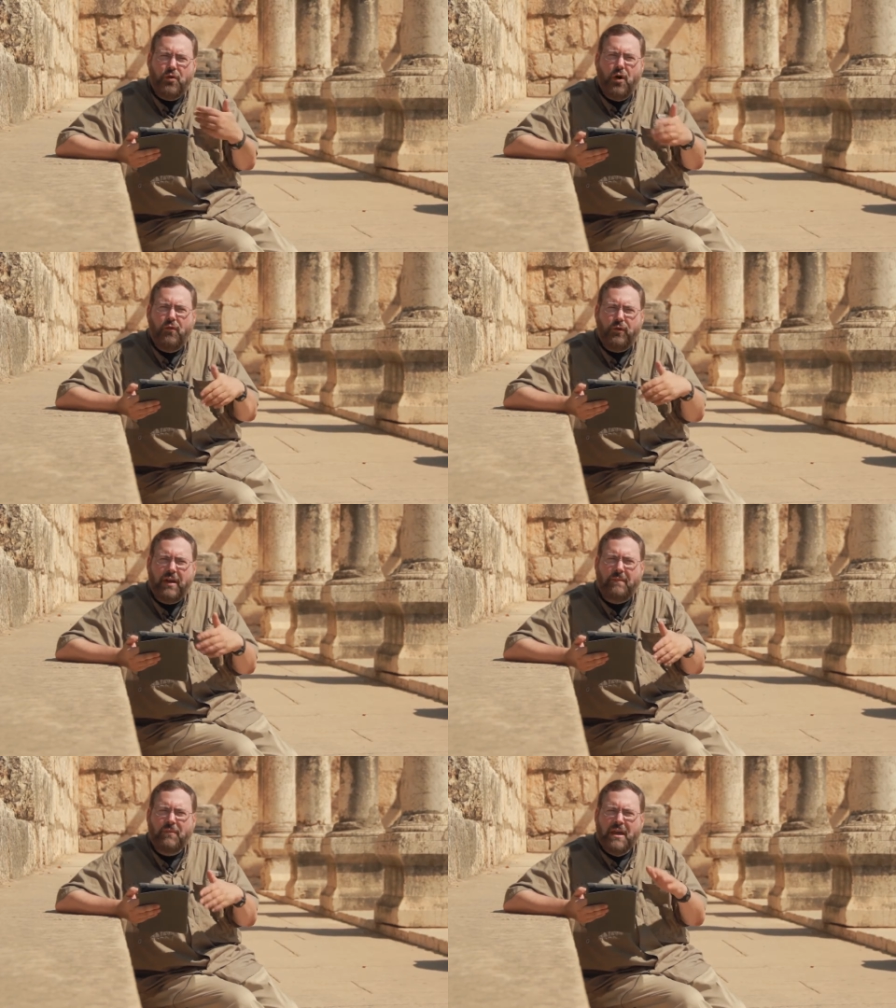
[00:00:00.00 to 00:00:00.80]
and over
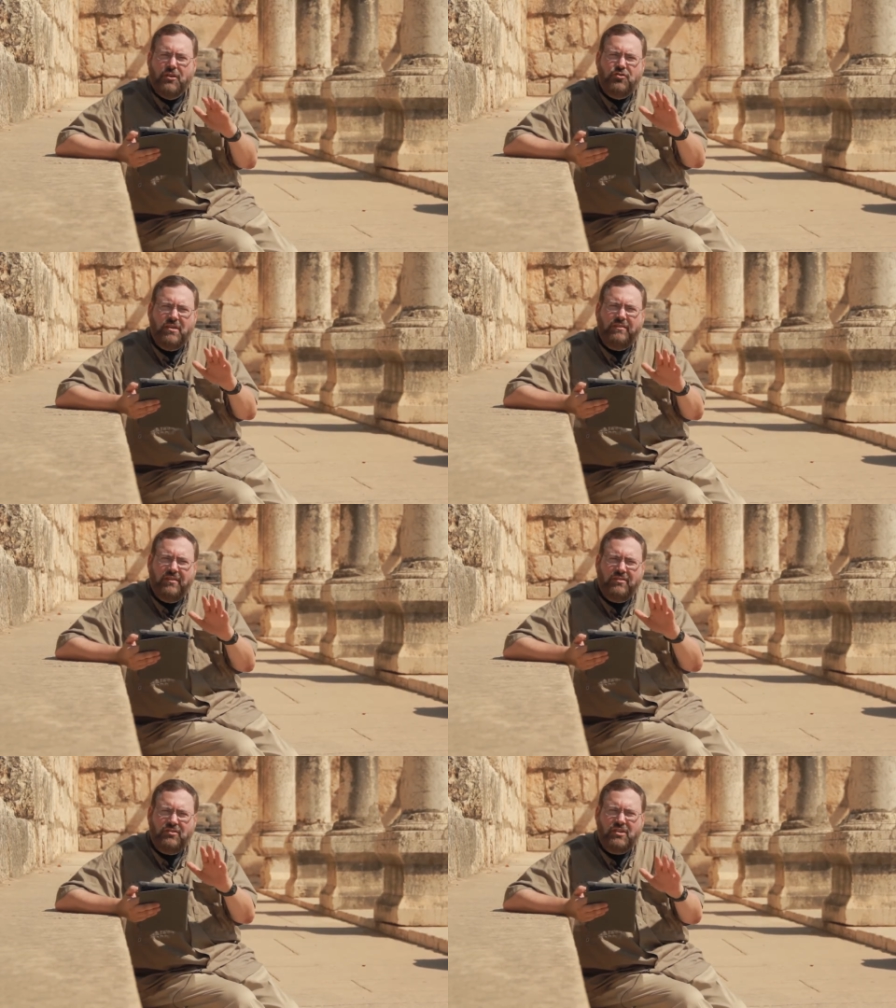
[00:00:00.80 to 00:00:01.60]
again.
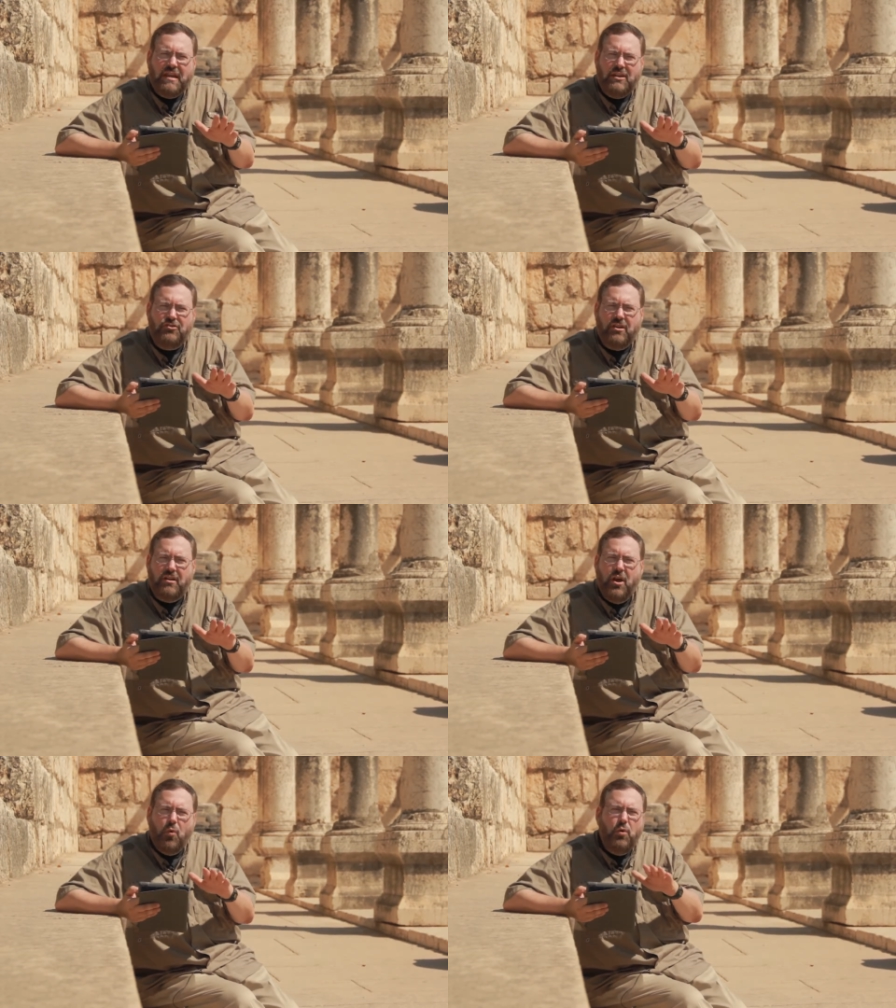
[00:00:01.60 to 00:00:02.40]
Jesus' teaching
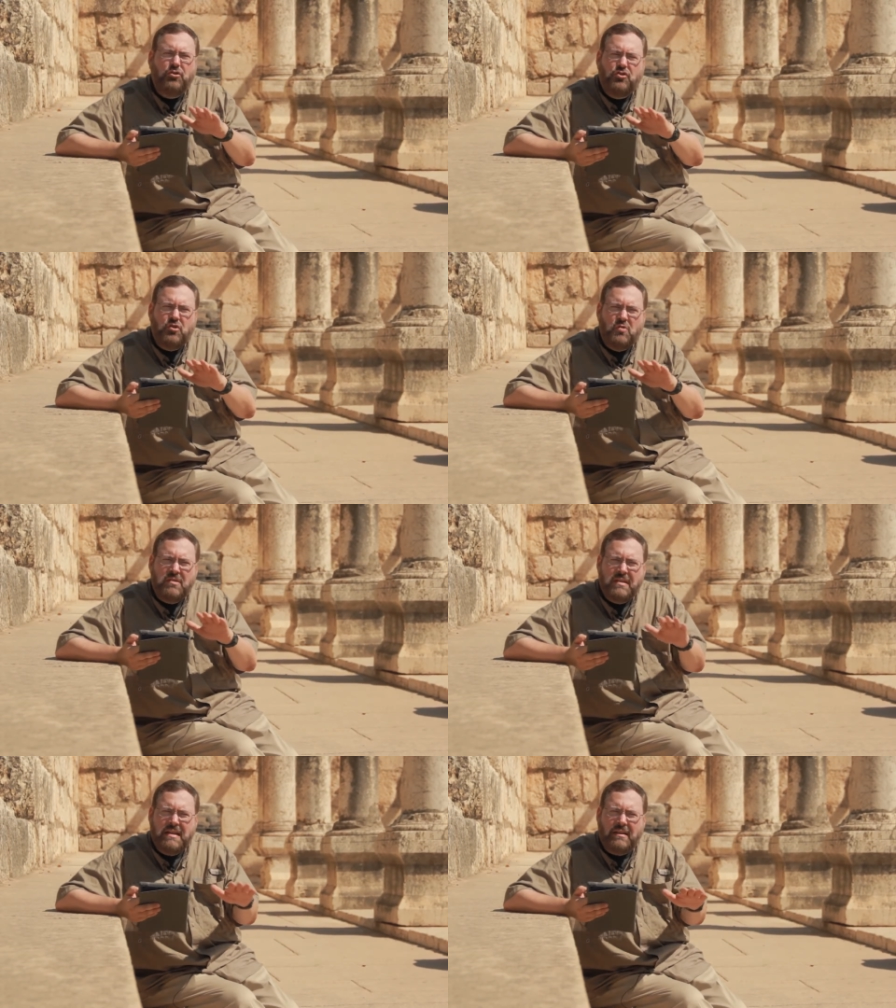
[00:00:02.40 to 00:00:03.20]
was
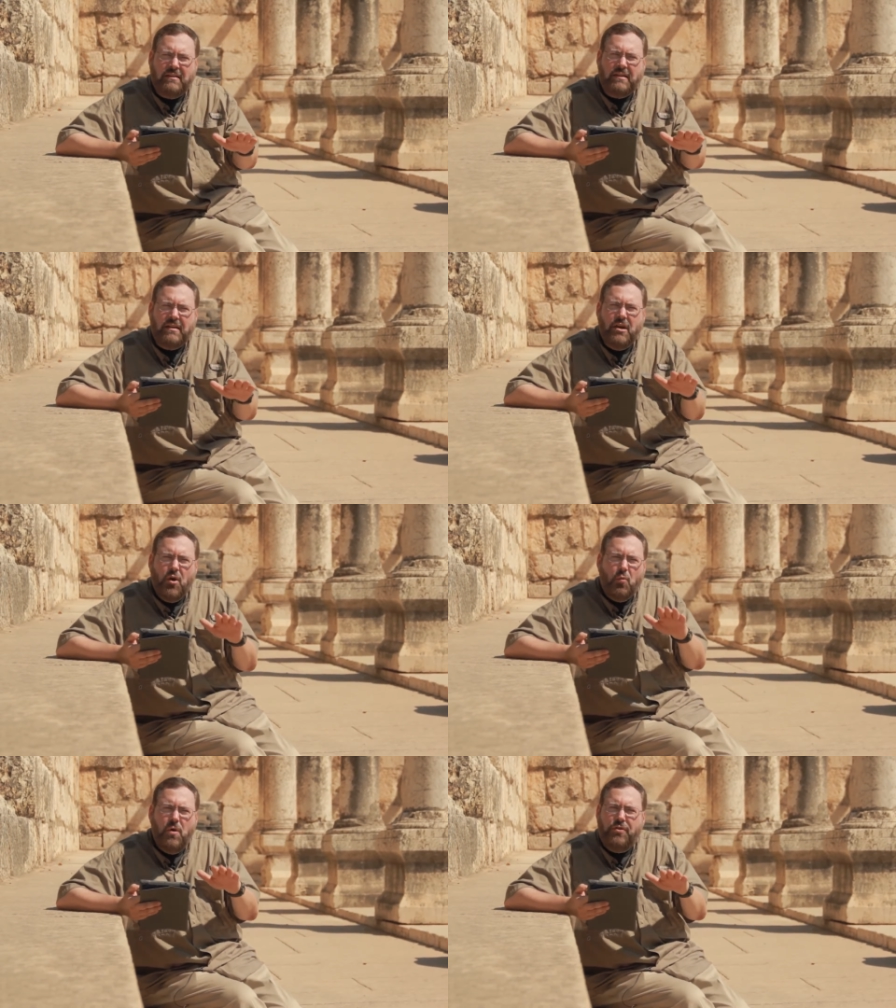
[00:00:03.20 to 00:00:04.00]
uniquely
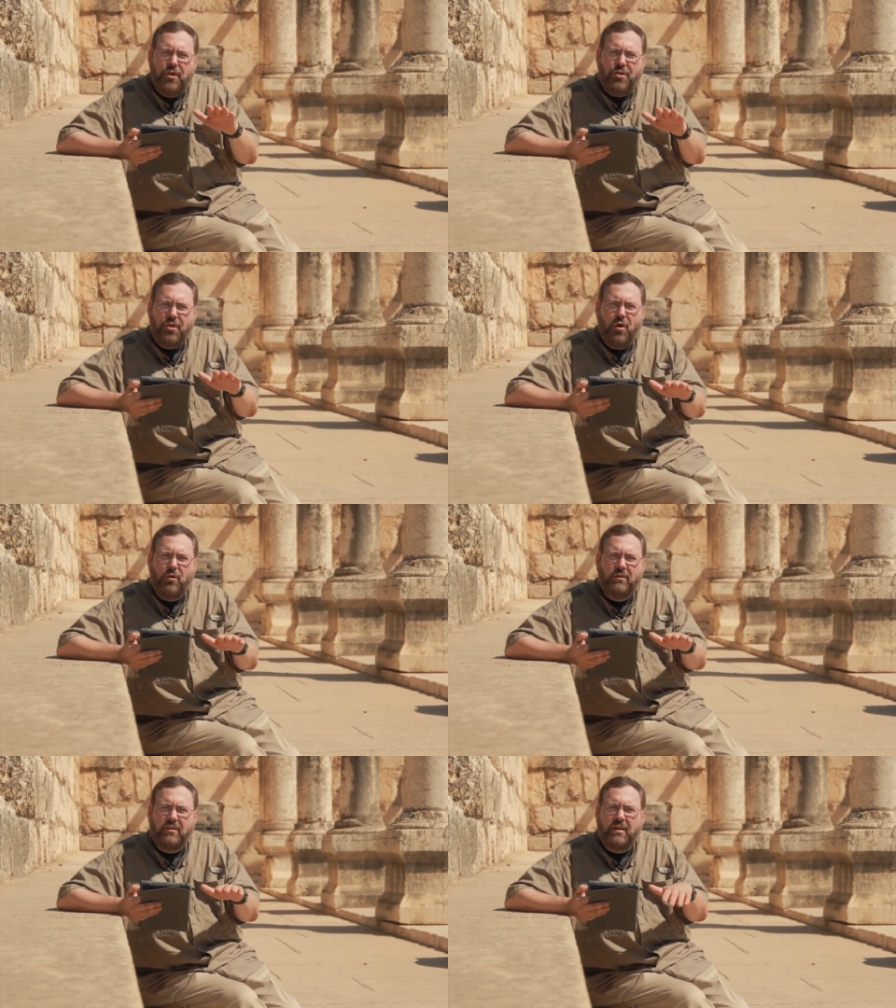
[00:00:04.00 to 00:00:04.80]
with
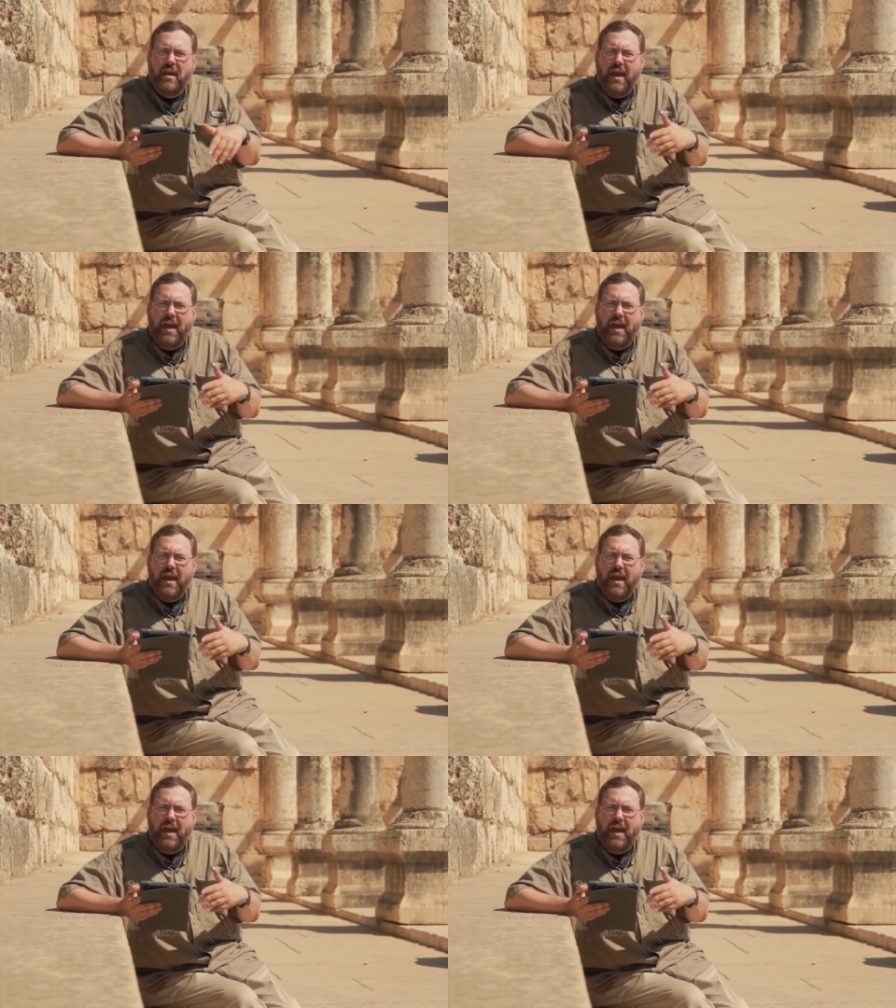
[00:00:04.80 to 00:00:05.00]
authority,